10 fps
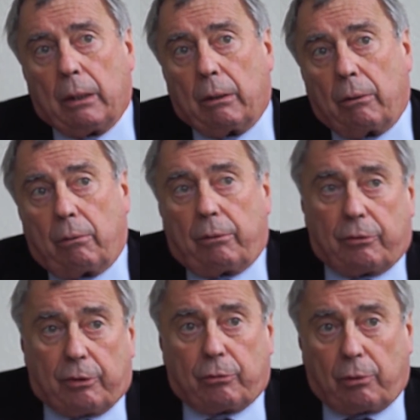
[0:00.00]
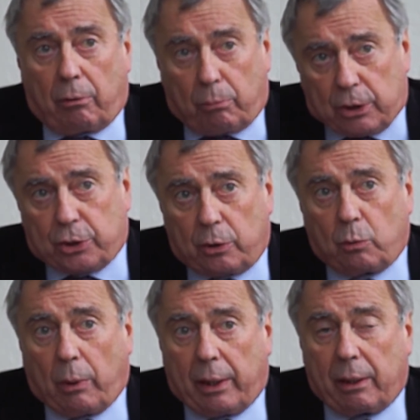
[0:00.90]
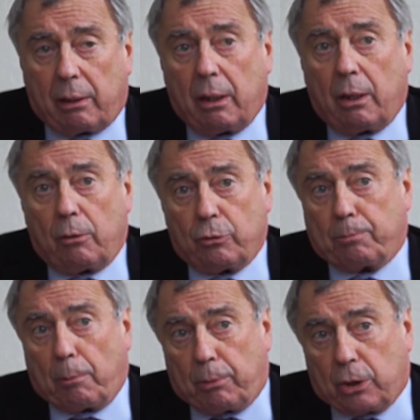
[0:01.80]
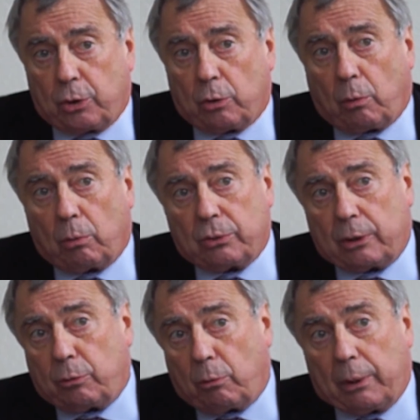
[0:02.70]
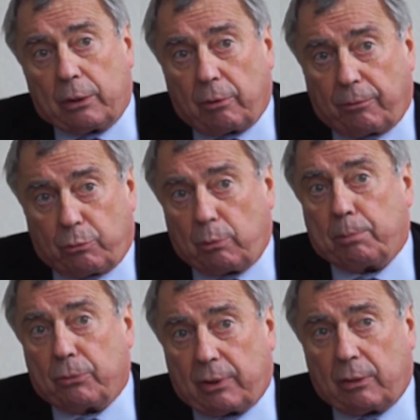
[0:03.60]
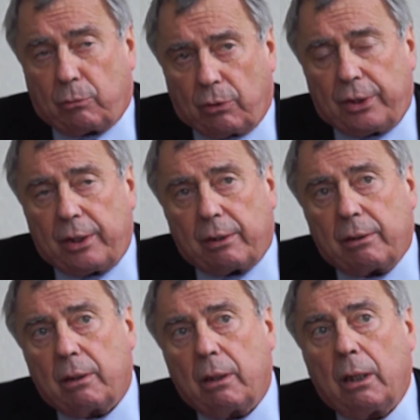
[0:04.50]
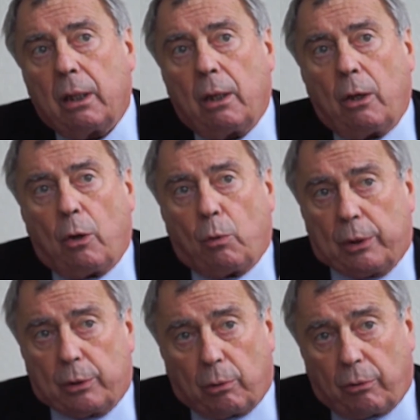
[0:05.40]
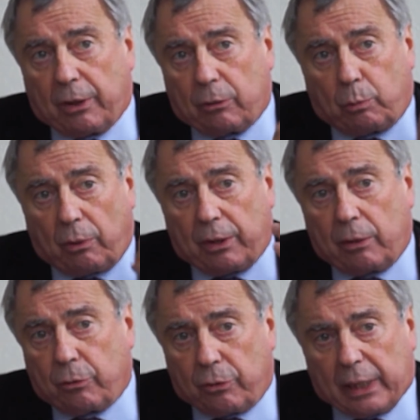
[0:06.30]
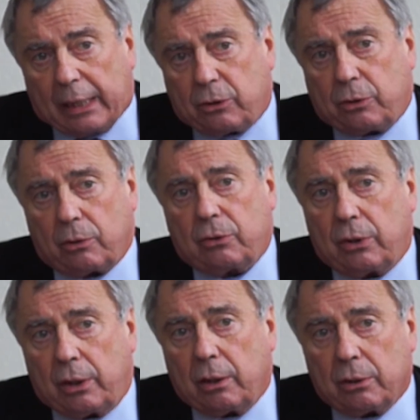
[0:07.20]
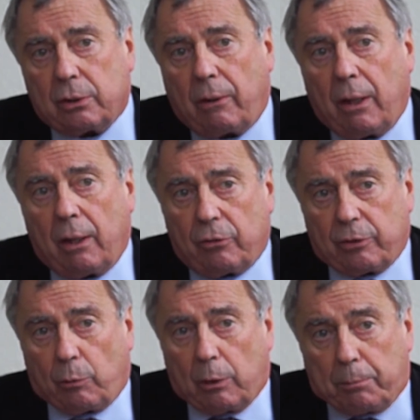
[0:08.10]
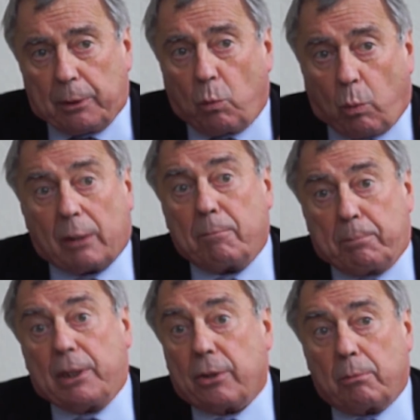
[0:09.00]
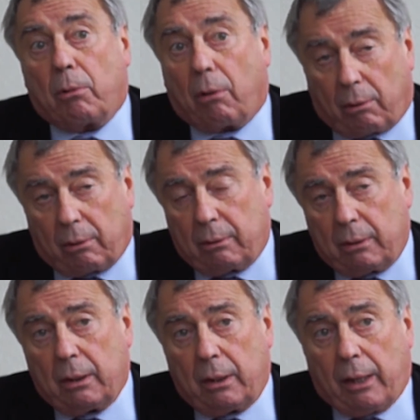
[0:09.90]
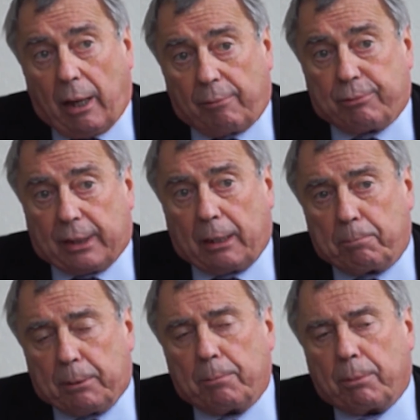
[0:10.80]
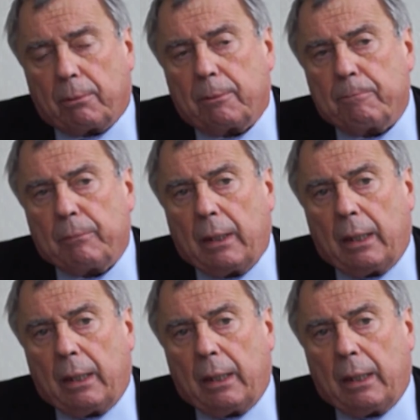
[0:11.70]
This is a region where the population grows at a rate of 3% a year. We know that within the next 30 years, there will be 1 billion more African people.